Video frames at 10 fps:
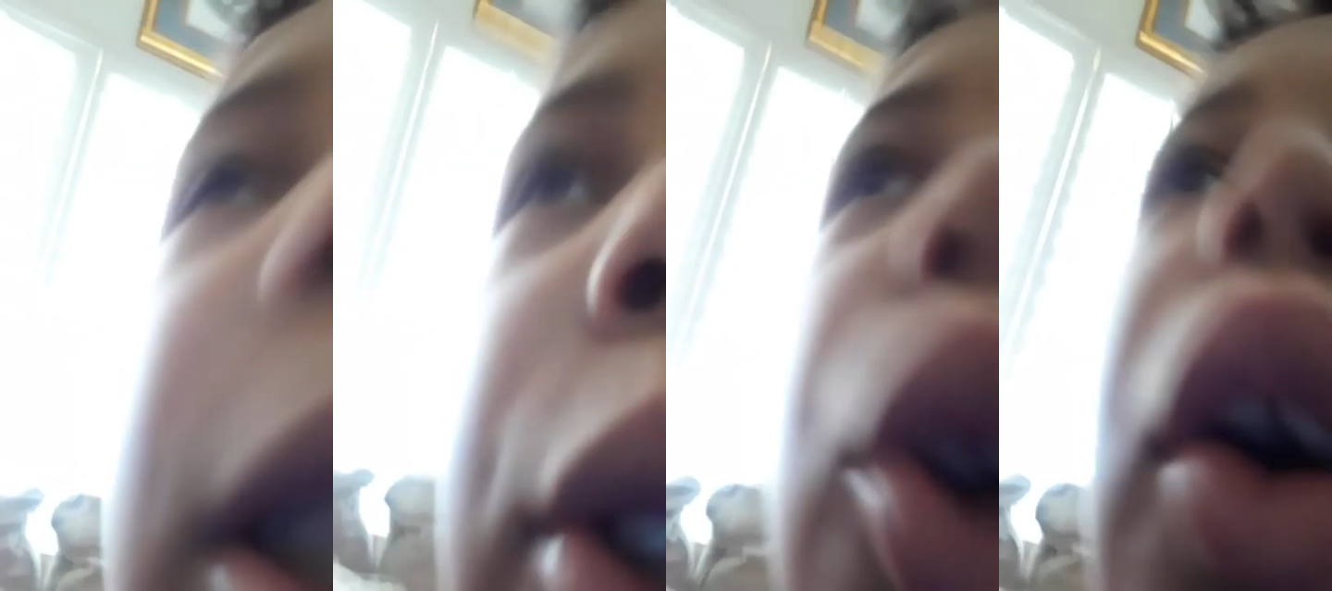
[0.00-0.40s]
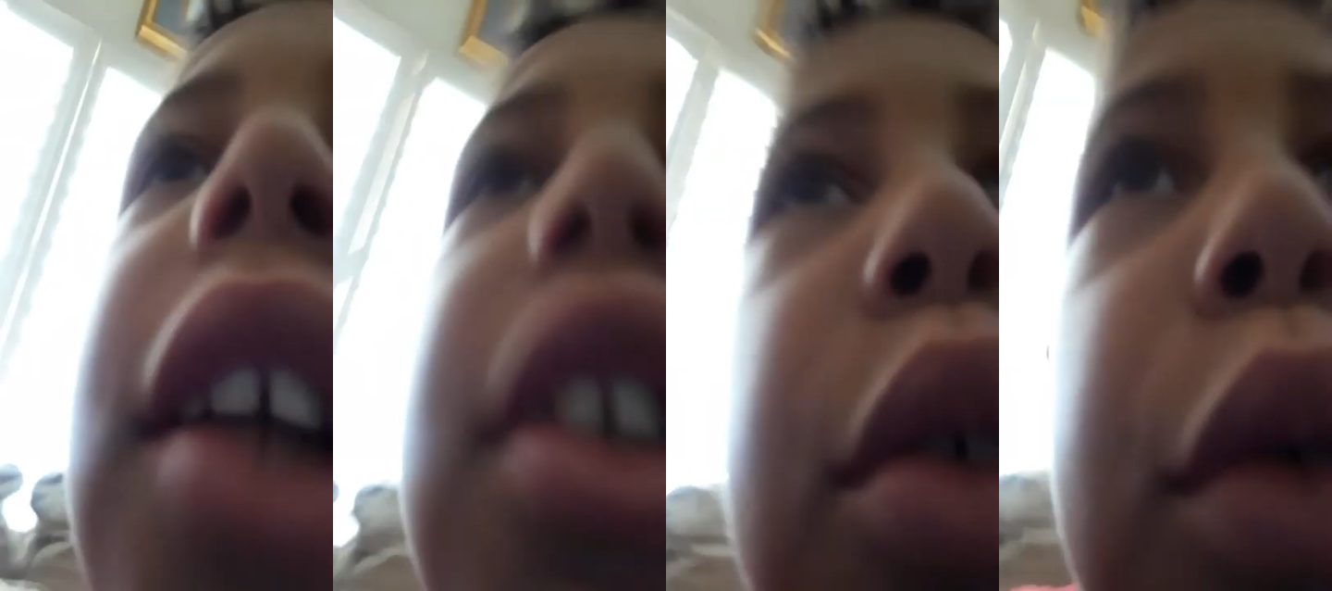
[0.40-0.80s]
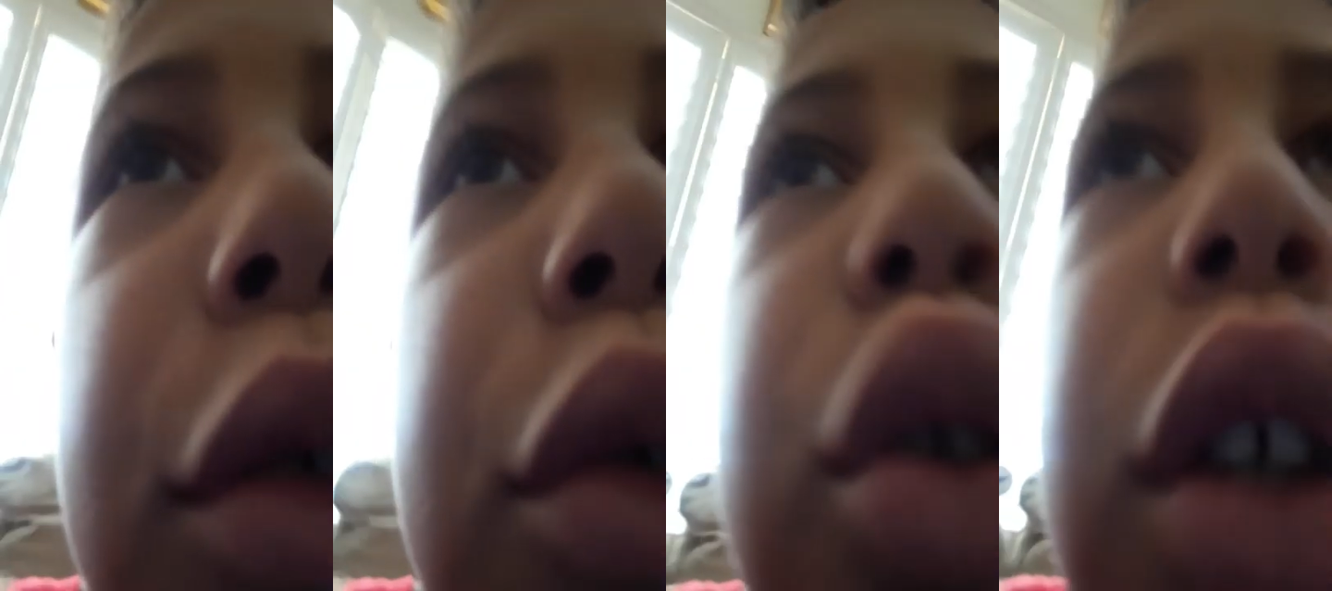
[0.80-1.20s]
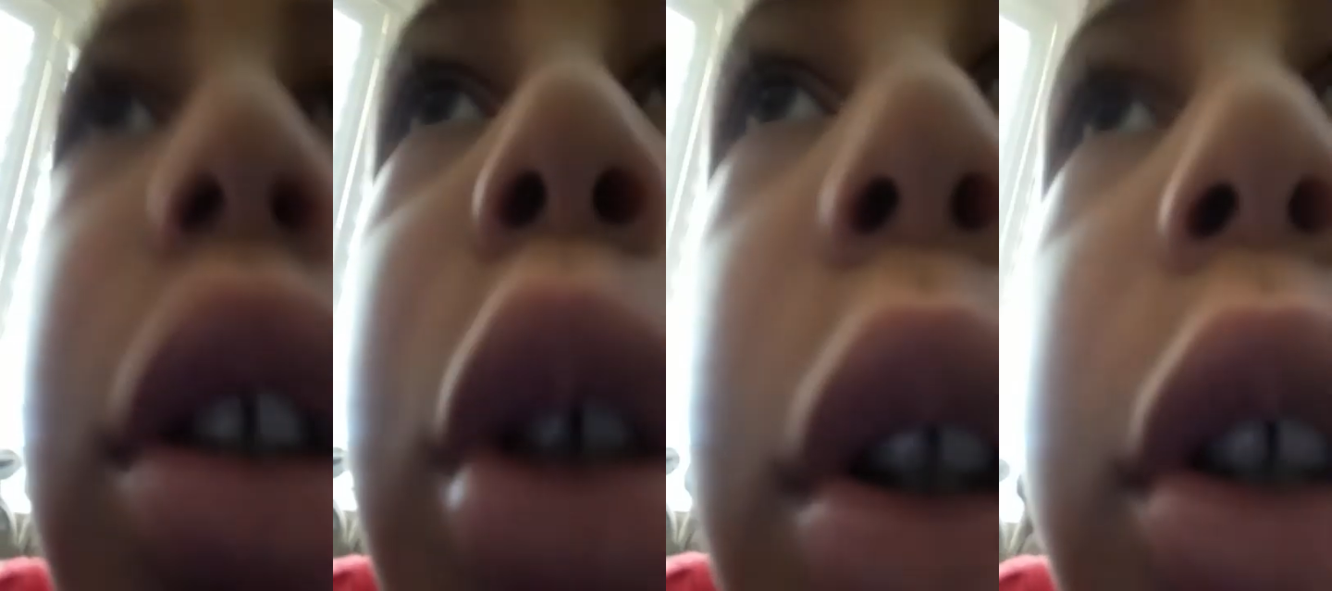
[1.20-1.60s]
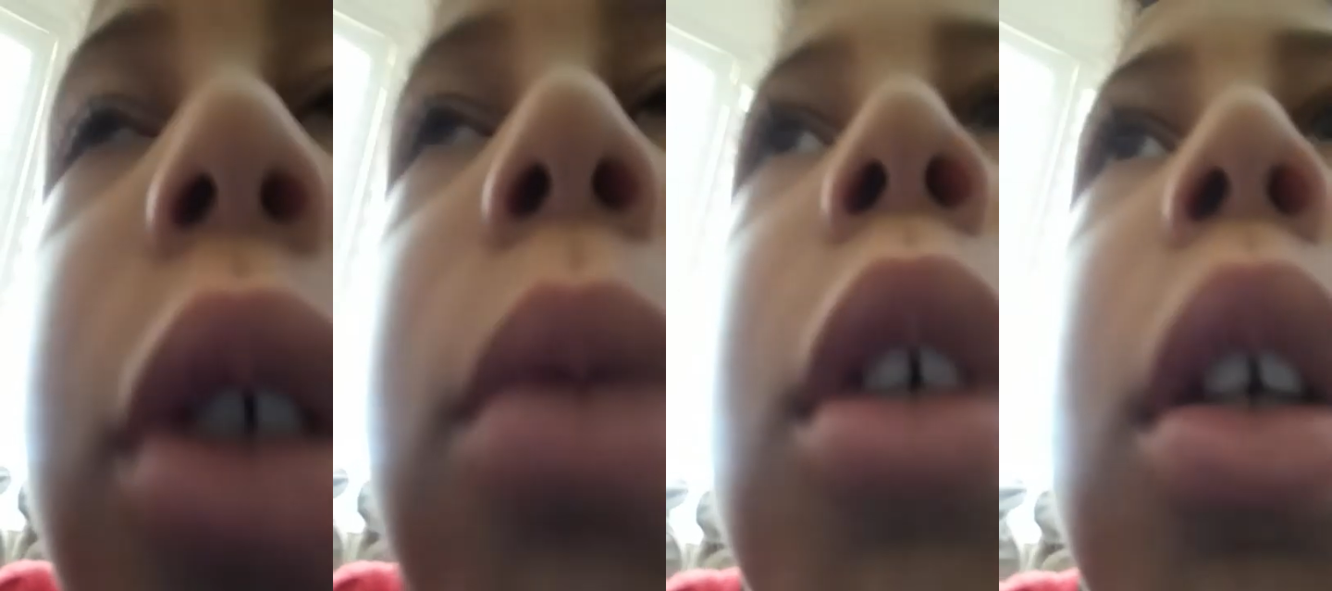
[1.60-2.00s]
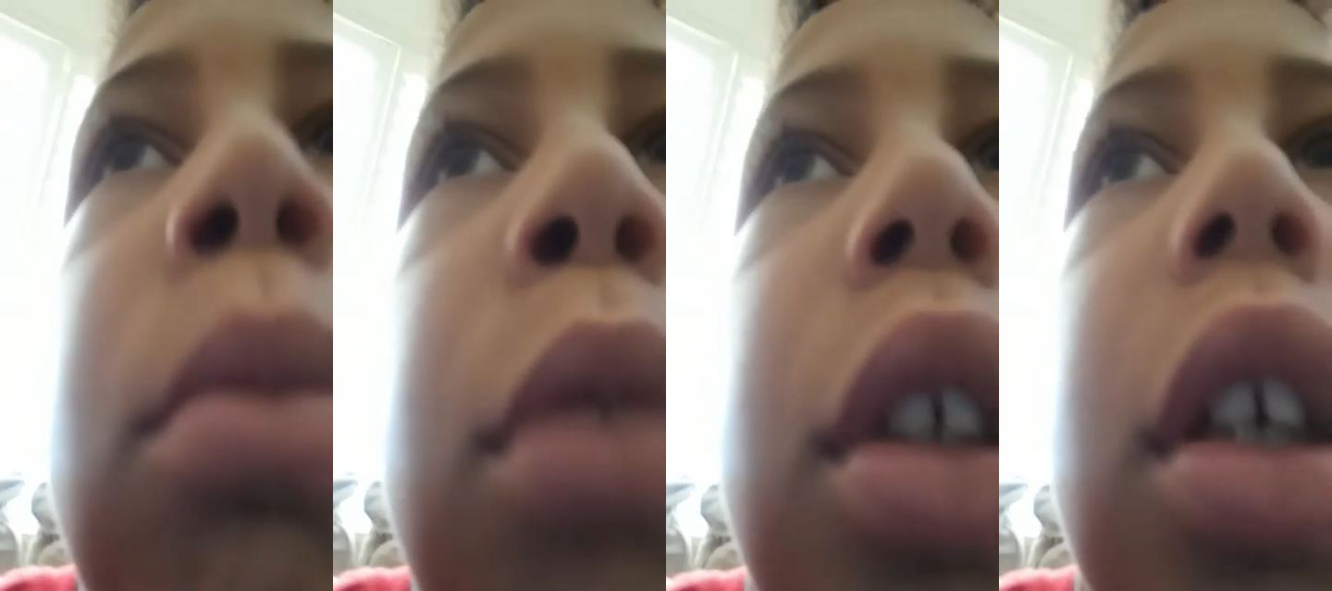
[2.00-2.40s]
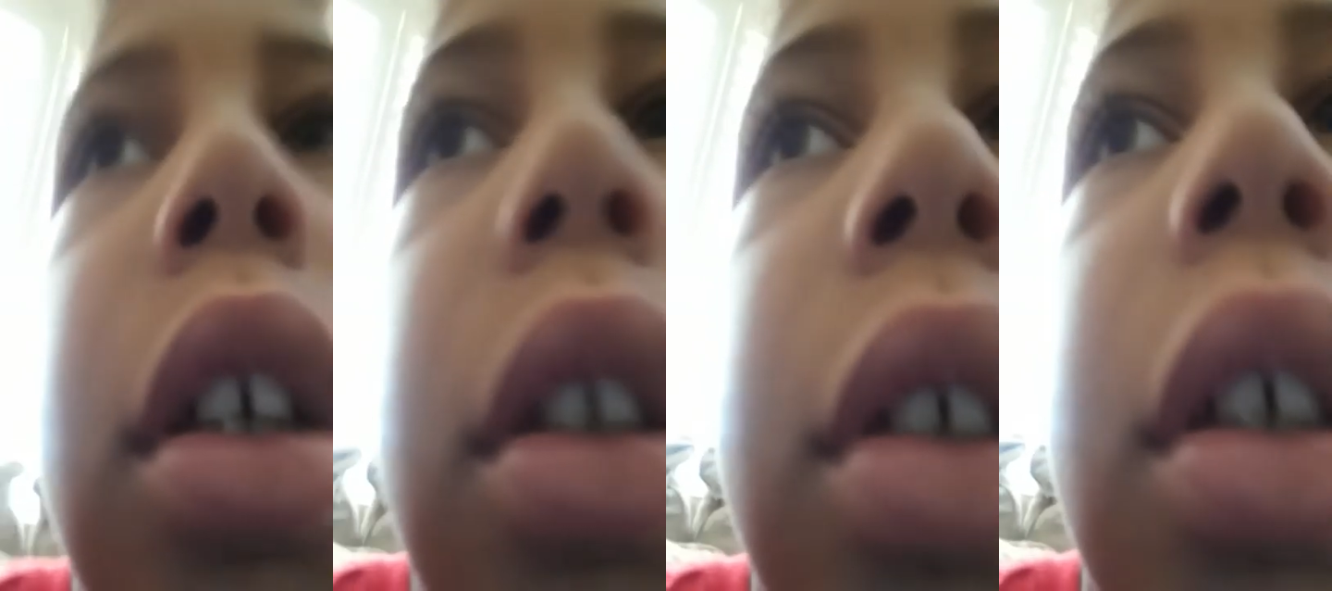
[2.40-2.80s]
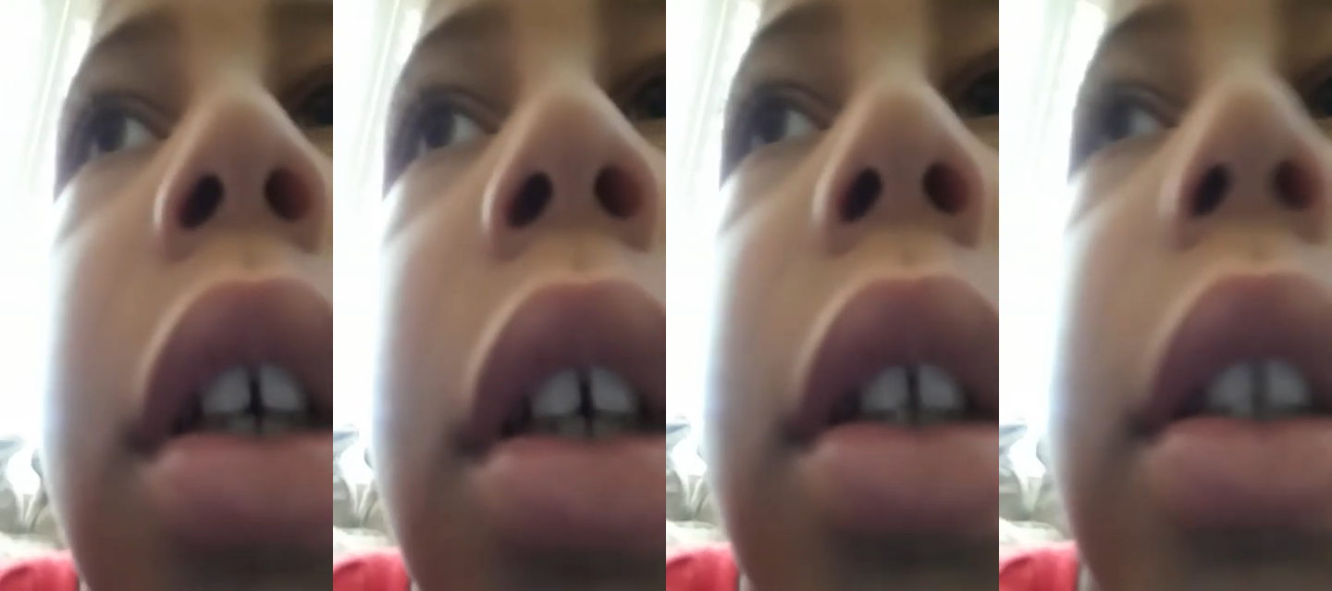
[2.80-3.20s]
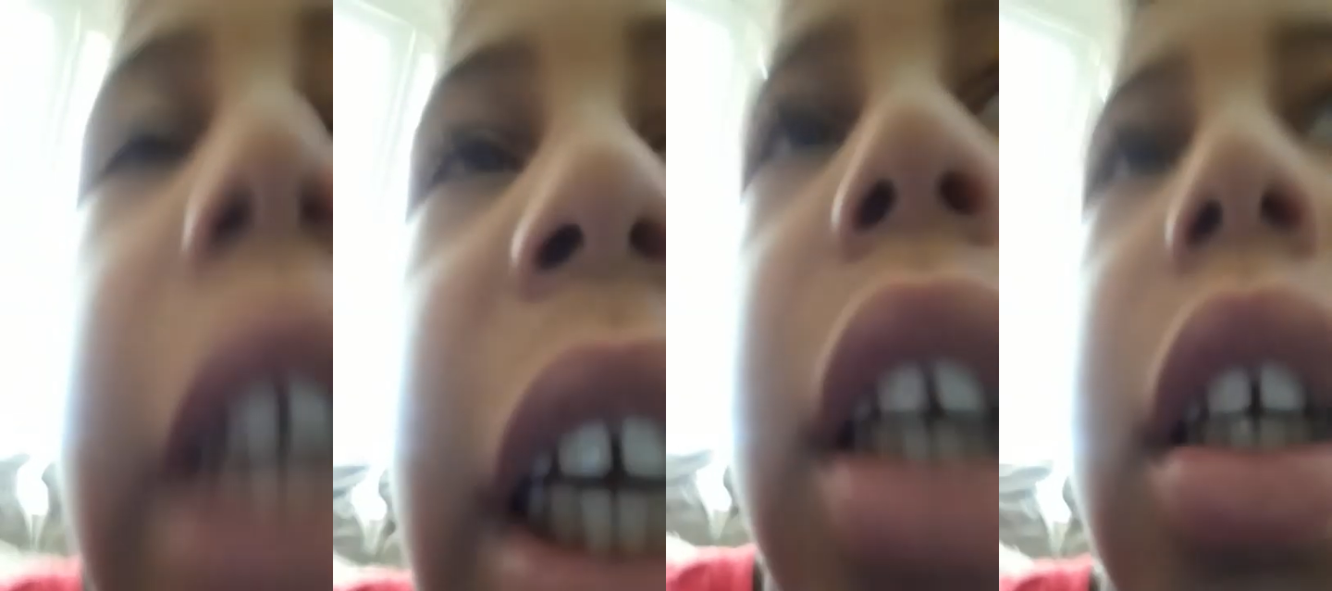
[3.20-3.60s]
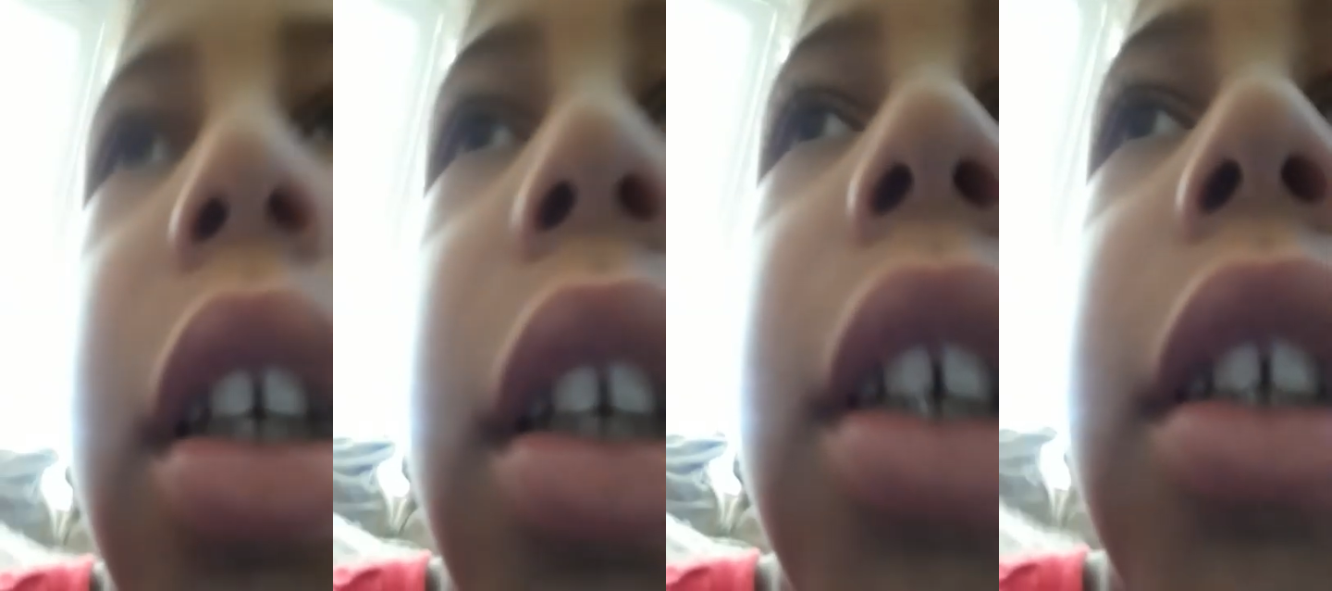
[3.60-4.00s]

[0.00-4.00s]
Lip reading: Nobody's mouth can be seen.